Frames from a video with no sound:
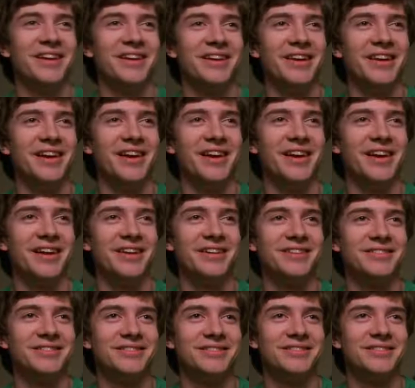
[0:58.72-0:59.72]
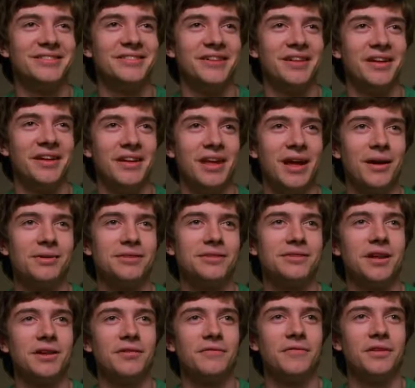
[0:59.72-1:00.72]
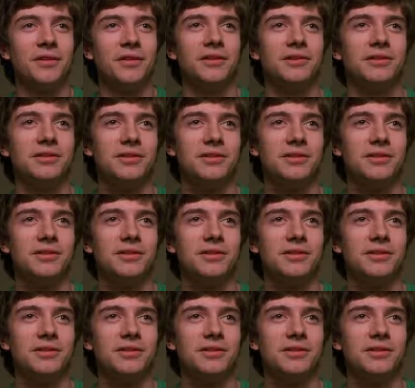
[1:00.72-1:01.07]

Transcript: Yeah. Now instead of feeling